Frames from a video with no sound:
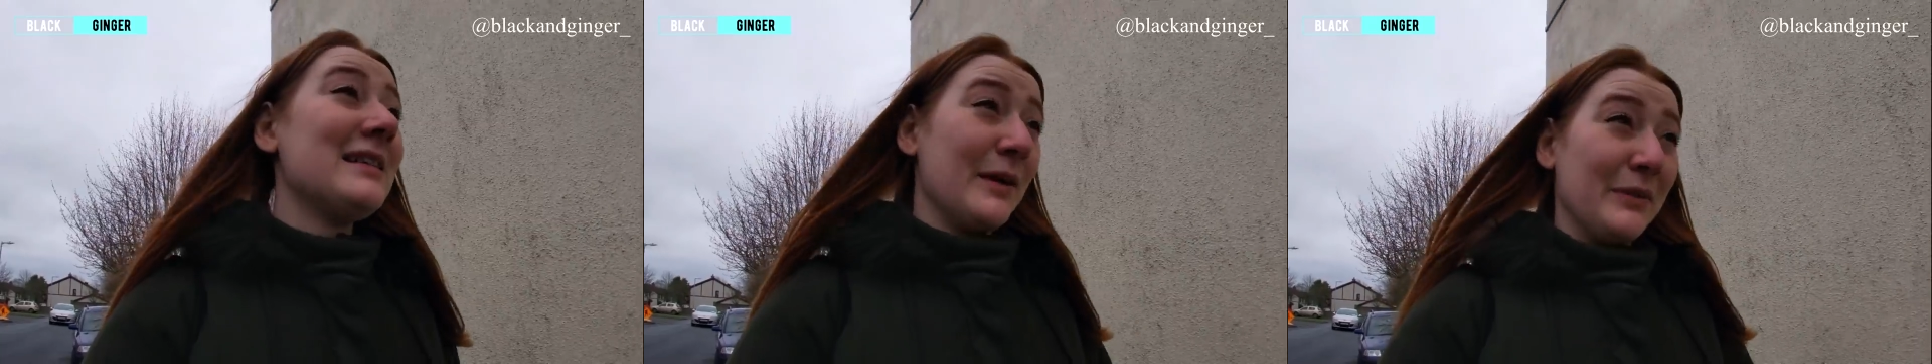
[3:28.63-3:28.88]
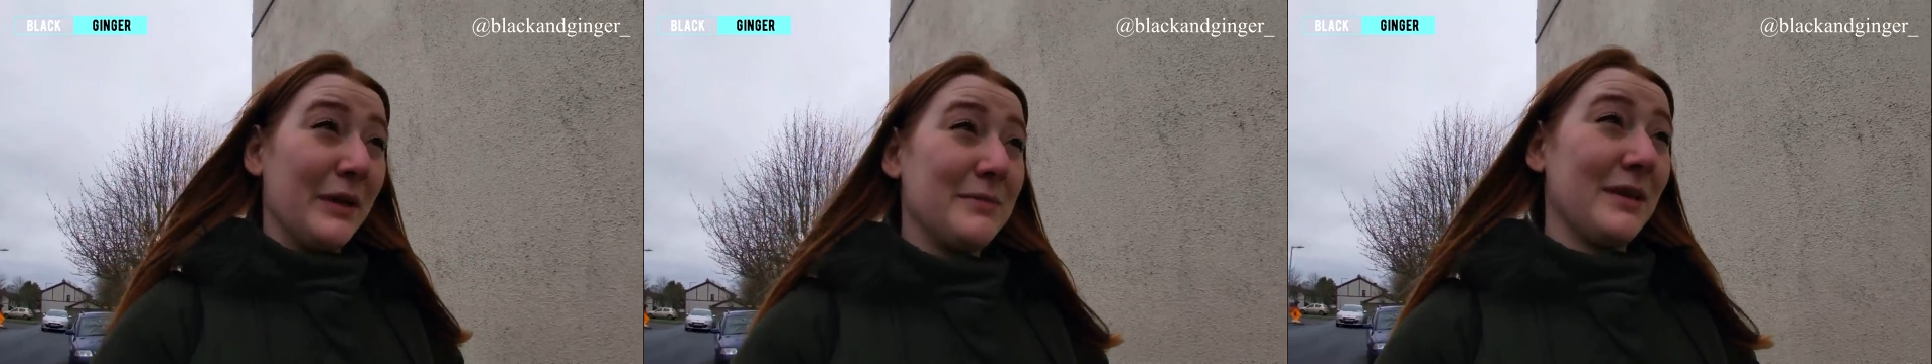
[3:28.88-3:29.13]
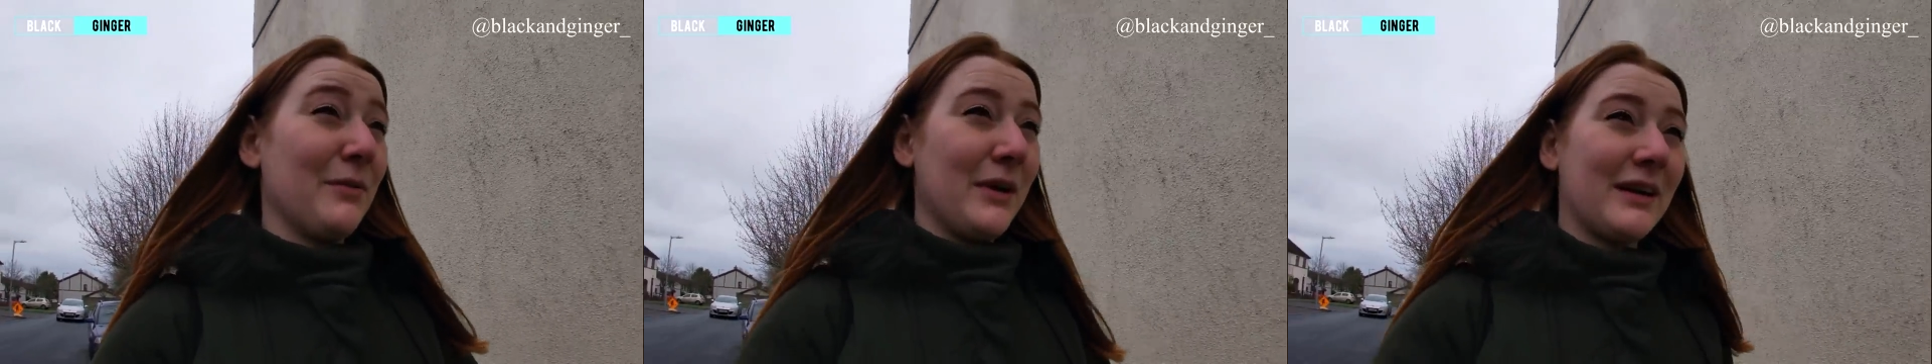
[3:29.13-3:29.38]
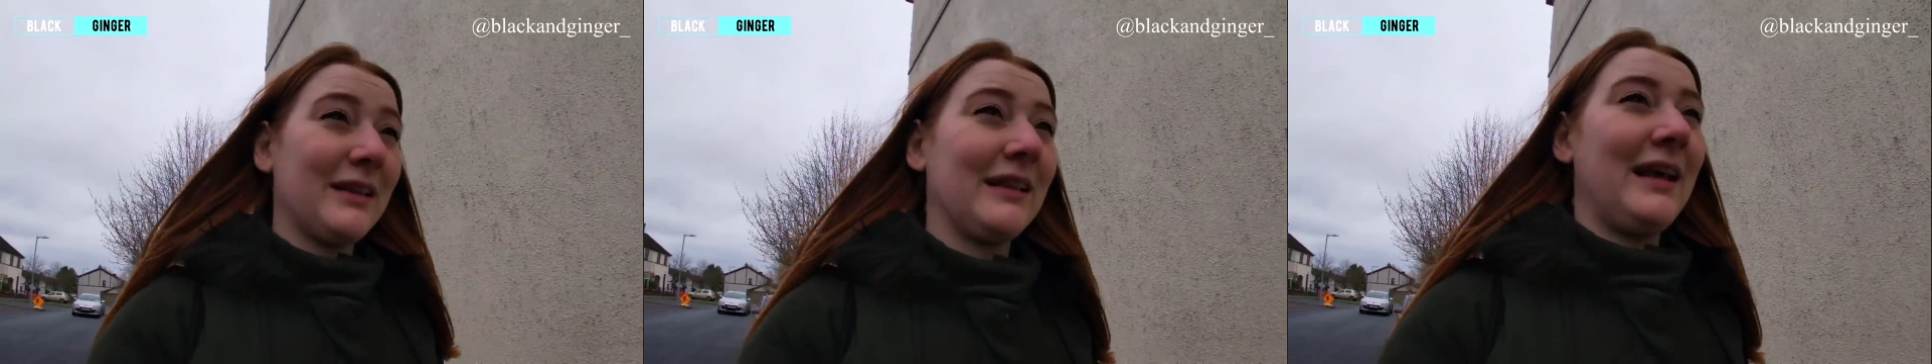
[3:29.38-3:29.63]
sometimes I
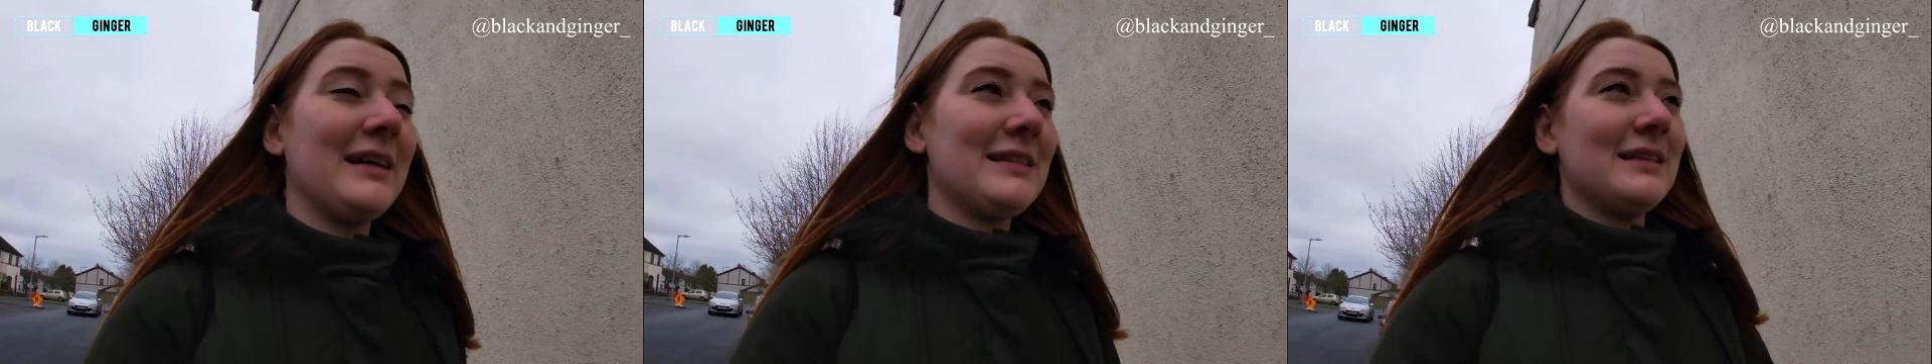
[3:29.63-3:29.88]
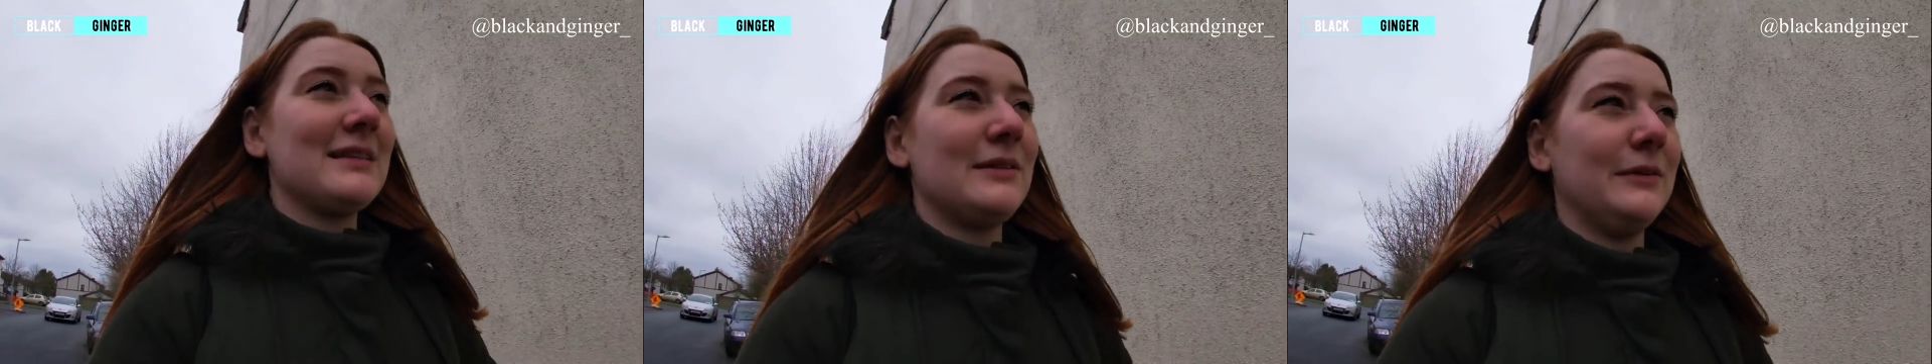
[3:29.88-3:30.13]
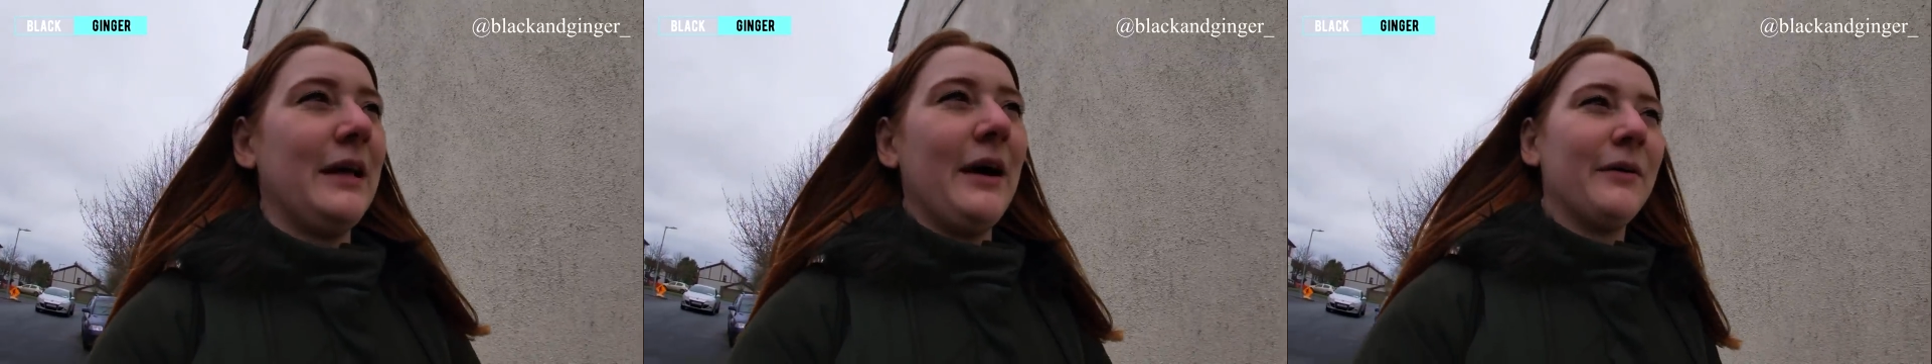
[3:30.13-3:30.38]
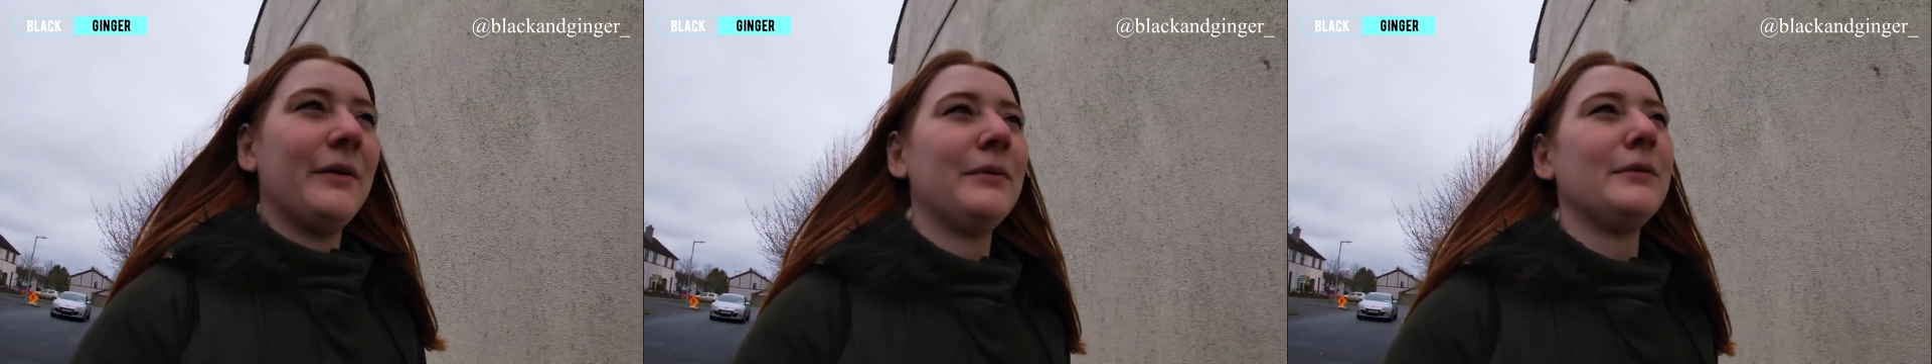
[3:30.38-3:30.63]
wear glasses and so
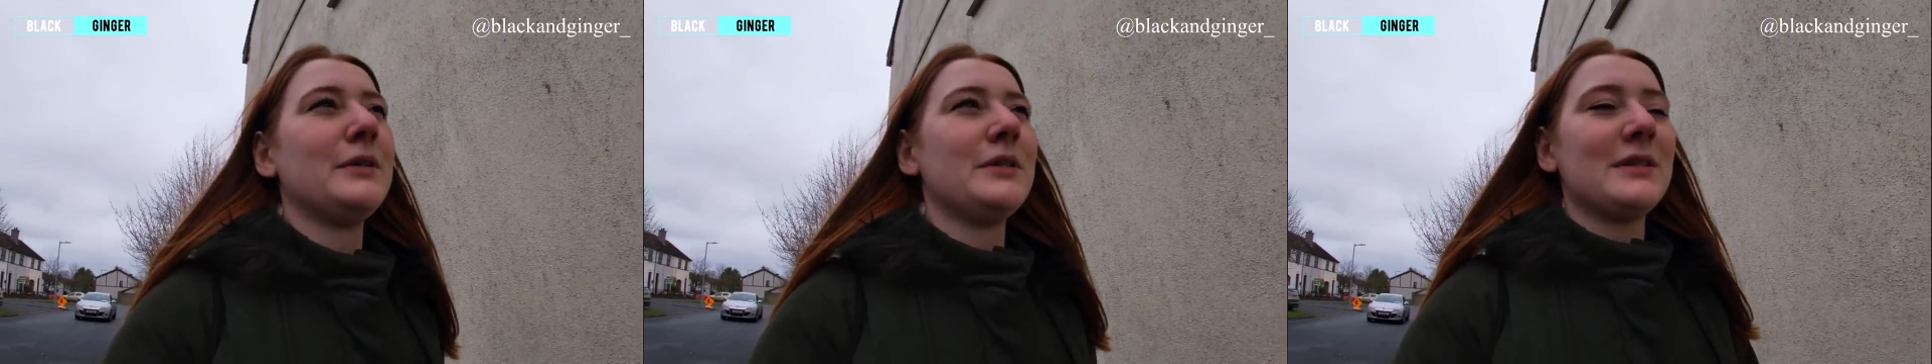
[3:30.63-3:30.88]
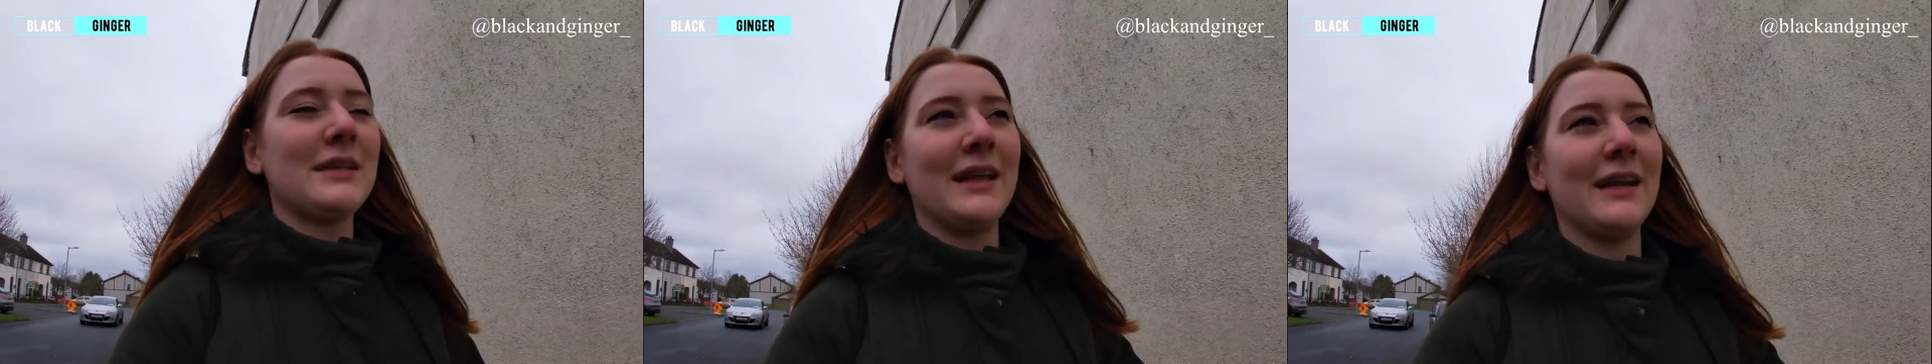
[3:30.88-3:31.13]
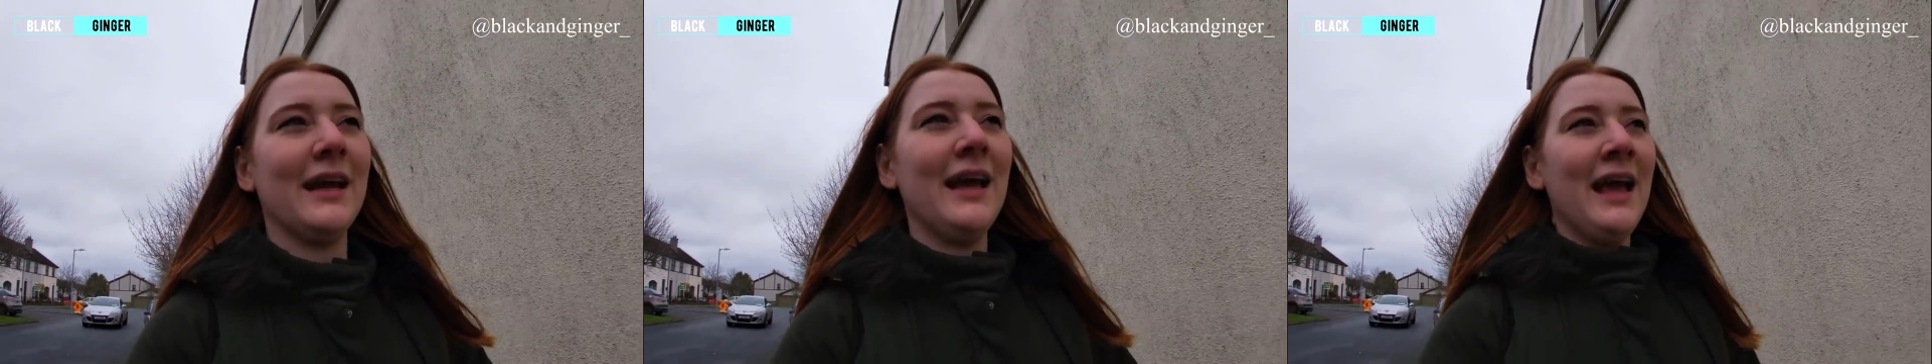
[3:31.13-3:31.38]
now we're just gonna